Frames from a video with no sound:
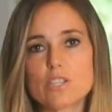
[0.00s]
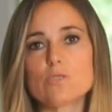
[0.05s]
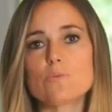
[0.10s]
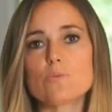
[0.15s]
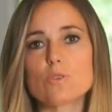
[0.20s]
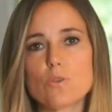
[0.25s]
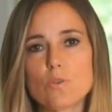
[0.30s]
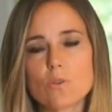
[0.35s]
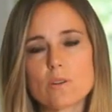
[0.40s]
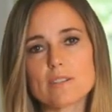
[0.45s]
to
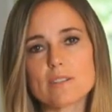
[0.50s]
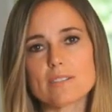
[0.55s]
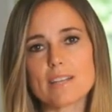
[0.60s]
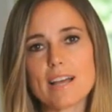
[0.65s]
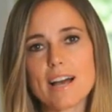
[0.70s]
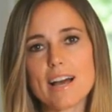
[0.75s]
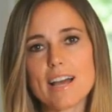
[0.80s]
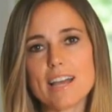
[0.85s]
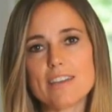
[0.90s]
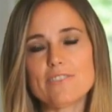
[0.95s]
record it
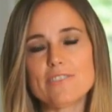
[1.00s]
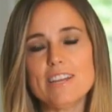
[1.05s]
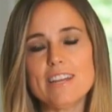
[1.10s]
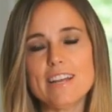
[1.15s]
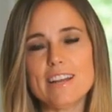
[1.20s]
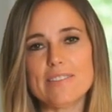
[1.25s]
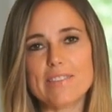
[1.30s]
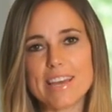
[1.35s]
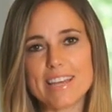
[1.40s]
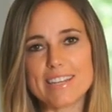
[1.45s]
live,
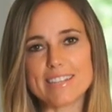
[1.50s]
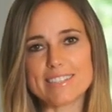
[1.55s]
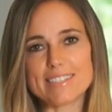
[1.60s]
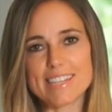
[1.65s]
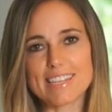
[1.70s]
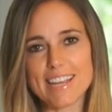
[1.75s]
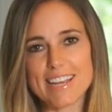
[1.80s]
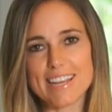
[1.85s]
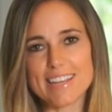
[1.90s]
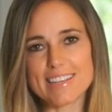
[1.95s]
then
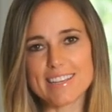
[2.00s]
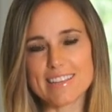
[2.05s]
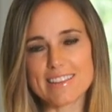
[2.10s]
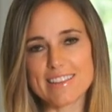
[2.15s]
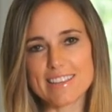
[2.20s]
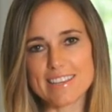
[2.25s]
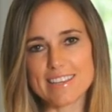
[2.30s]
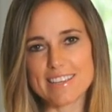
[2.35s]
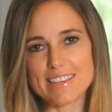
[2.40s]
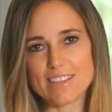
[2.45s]
take
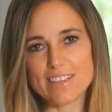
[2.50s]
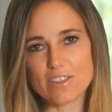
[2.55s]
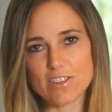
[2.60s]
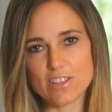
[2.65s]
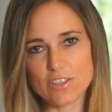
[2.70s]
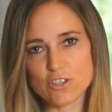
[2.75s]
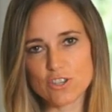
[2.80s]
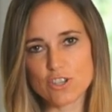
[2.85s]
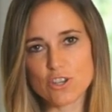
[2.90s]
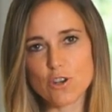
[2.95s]

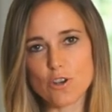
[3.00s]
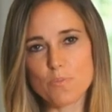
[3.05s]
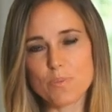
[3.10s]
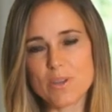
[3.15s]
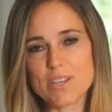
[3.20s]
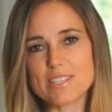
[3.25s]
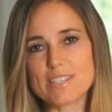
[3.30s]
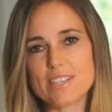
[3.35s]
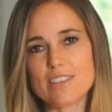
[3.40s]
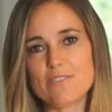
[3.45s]
the show
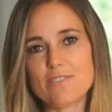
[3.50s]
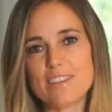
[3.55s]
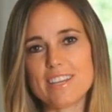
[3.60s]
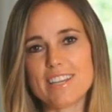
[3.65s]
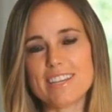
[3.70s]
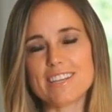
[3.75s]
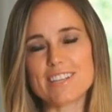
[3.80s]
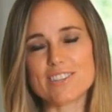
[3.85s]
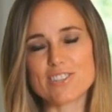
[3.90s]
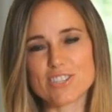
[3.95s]
piece of
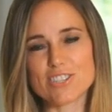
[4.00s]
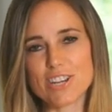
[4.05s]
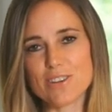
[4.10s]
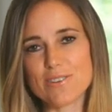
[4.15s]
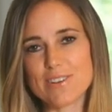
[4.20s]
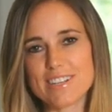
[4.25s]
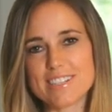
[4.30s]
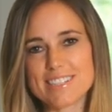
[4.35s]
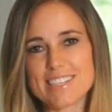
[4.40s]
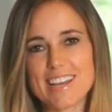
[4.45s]
it, share
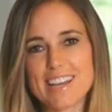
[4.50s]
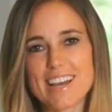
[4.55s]
it